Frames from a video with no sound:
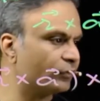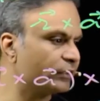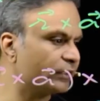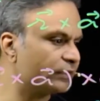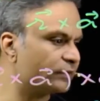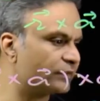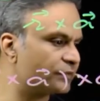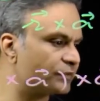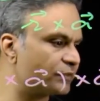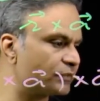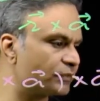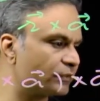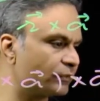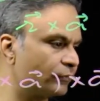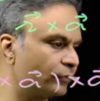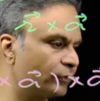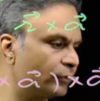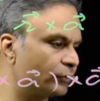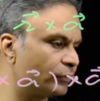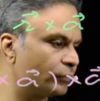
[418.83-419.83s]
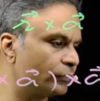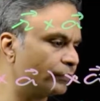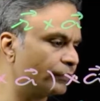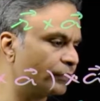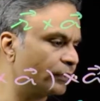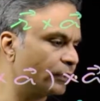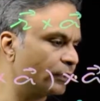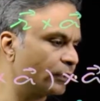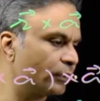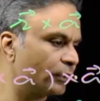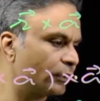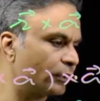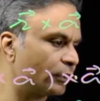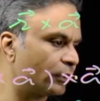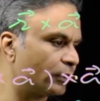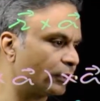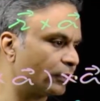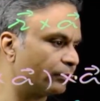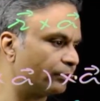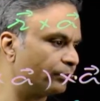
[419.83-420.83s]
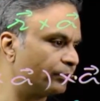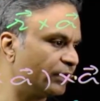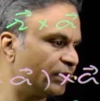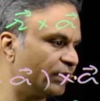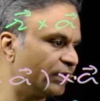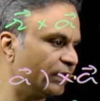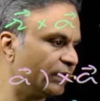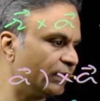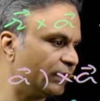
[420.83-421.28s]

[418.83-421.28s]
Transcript: Okay, this is equal to b